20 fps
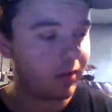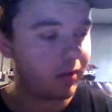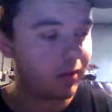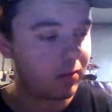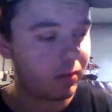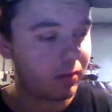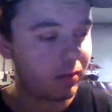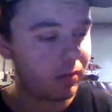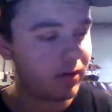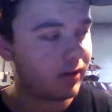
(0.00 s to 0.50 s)

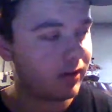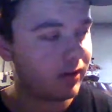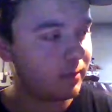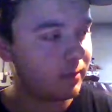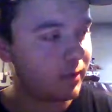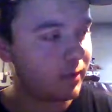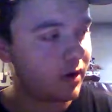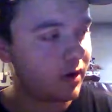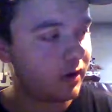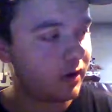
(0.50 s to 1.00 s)
where Melissa
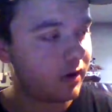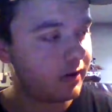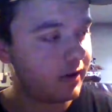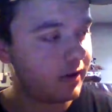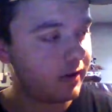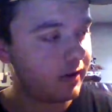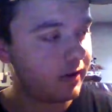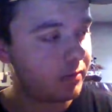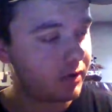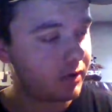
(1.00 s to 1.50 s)
McCarthy
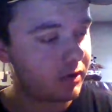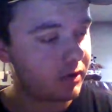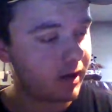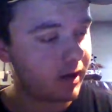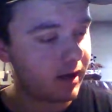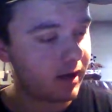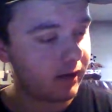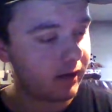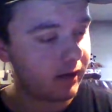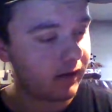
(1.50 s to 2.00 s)
is
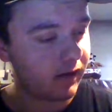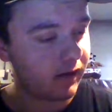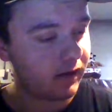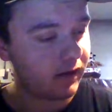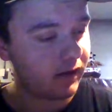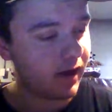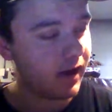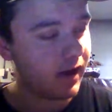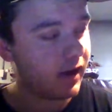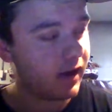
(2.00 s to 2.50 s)
portrayed as this
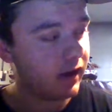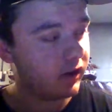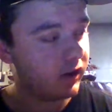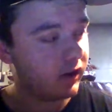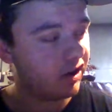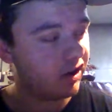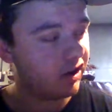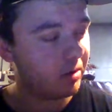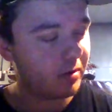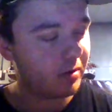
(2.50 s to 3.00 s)

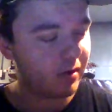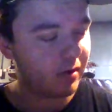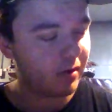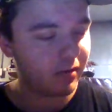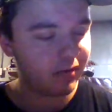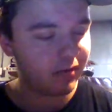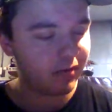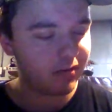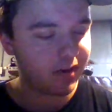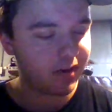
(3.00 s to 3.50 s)

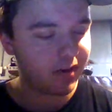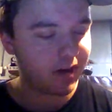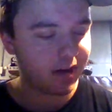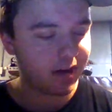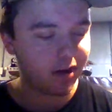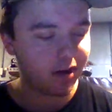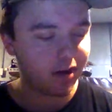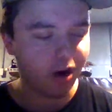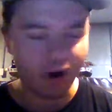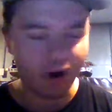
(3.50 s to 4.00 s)
super
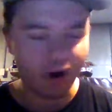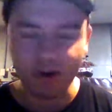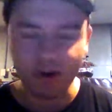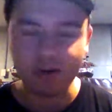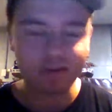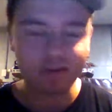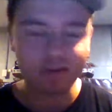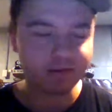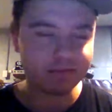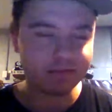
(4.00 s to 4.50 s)
freaking
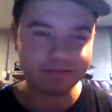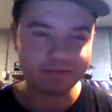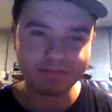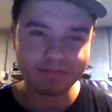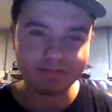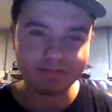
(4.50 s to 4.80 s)
awesome